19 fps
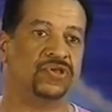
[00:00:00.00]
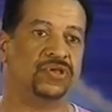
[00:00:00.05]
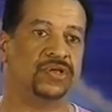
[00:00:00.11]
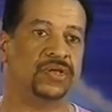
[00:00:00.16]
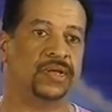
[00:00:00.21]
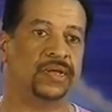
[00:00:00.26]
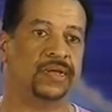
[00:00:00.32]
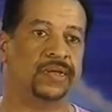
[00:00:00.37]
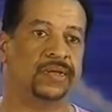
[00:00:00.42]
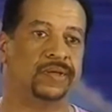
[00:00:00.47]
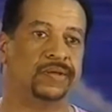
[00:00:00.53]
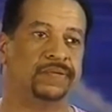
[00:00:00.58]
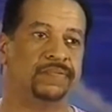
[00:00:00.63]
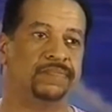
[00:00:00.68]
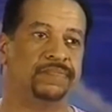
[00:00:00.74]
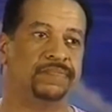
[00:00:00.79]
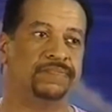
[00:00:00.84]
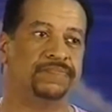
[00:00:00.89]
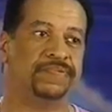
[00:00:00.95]

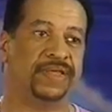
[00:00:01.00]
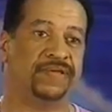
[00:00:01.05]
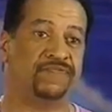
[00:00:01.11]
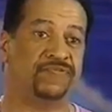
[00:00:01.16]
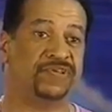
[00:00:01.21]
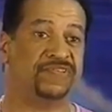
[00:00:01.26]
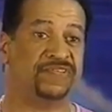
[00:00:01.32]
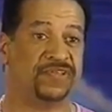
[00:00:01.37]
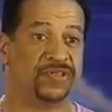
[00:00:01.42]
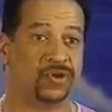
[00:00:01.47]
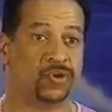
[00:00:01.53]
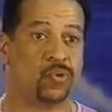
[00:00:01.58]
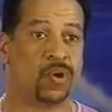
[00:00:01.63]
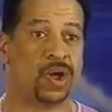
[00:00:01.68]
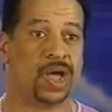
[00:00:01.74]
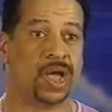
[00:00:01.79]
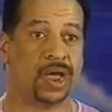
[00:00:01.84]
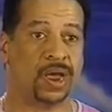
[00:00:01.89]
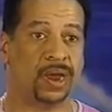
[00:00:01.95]
playing for the senior
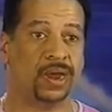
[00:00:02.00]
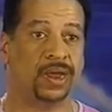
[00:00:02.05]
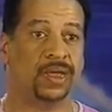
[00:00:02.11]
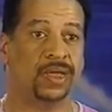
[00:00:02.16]
choir